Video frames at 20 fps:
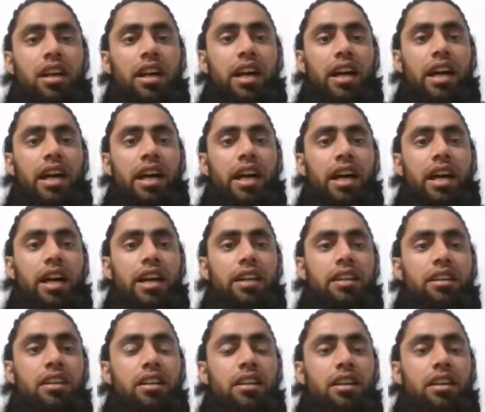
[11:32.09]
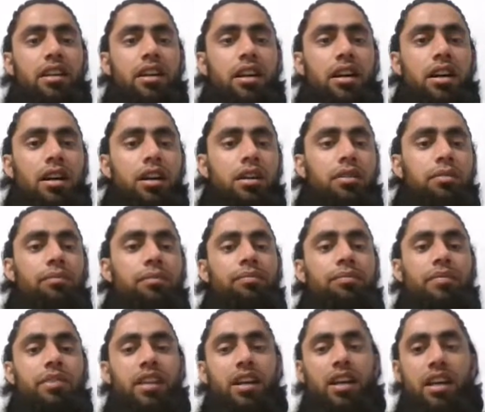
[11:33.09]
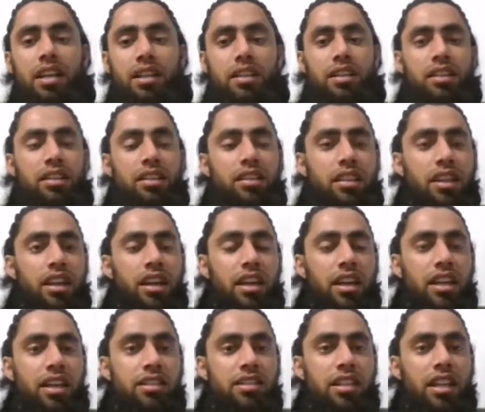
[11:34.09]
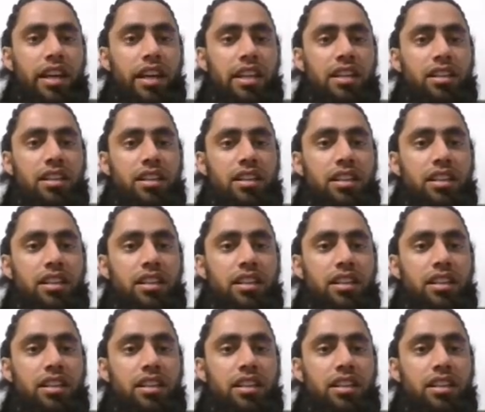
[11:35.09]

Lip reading: And other thing is like